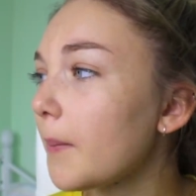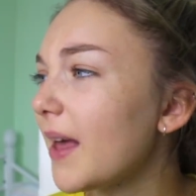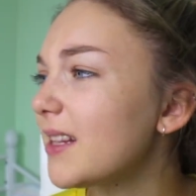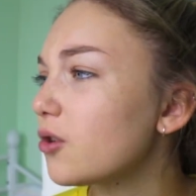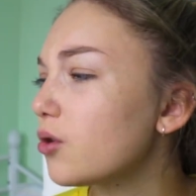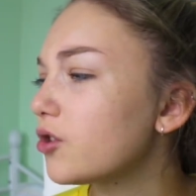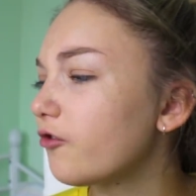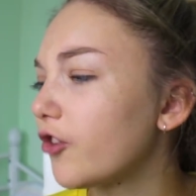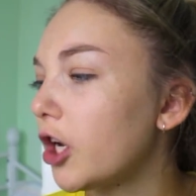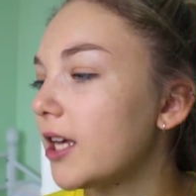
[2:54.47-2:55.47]
pencils
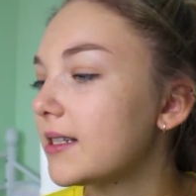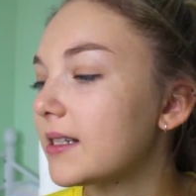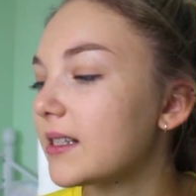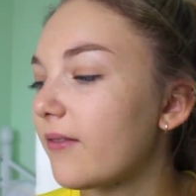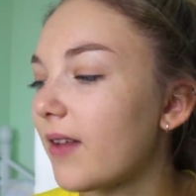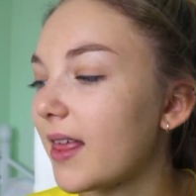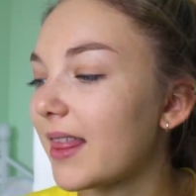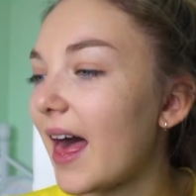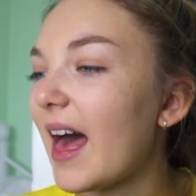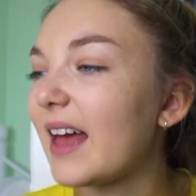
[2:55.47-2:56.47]
and rulers and stuff like
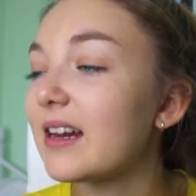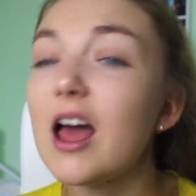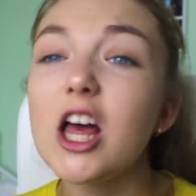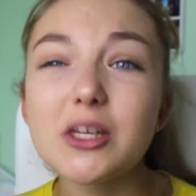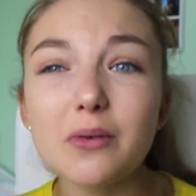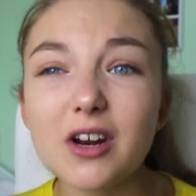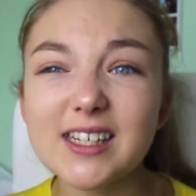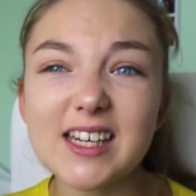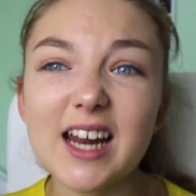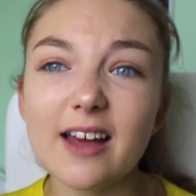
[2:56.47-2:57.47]
that, and to be
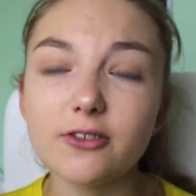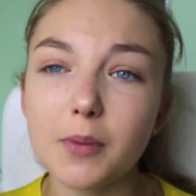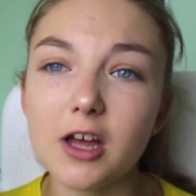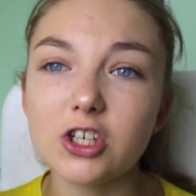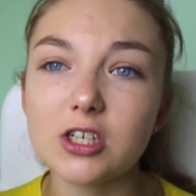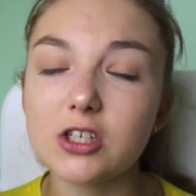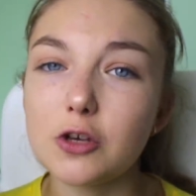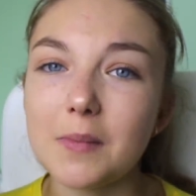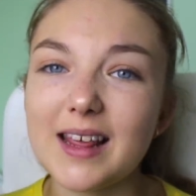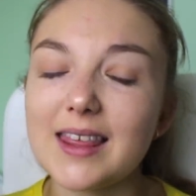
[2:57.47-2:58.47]
honest I didn't have to purchase
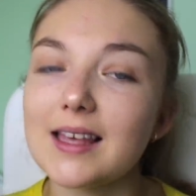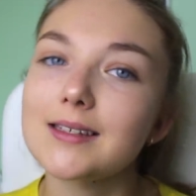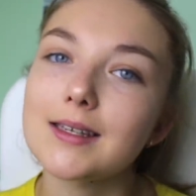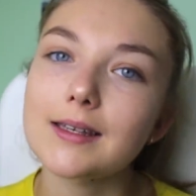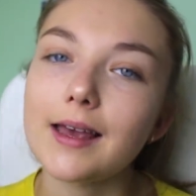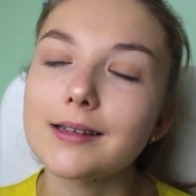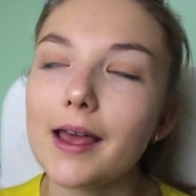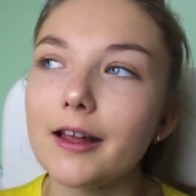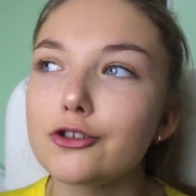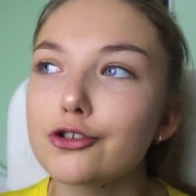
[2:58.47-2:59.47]
too many things this year as I
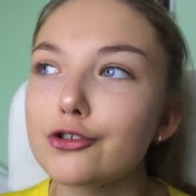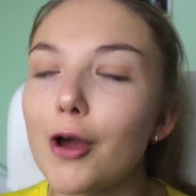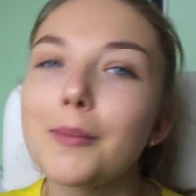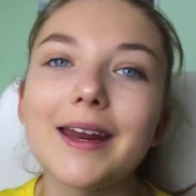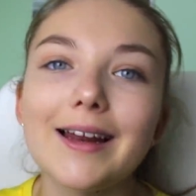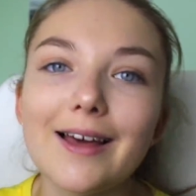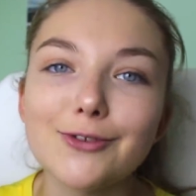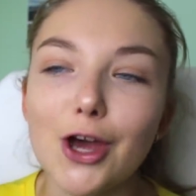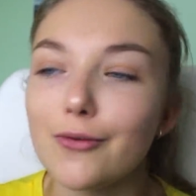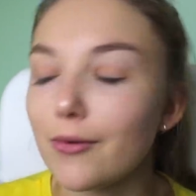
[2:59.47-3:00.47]
had so many
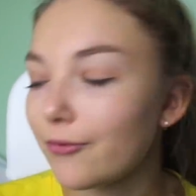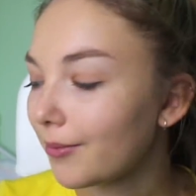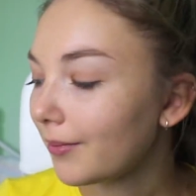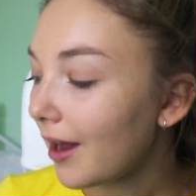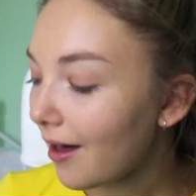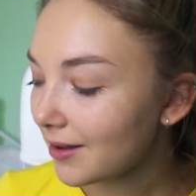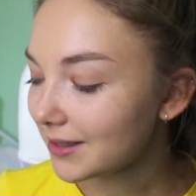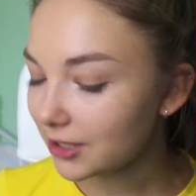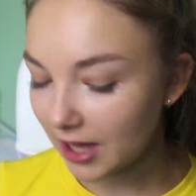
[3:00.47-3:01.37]
left over from last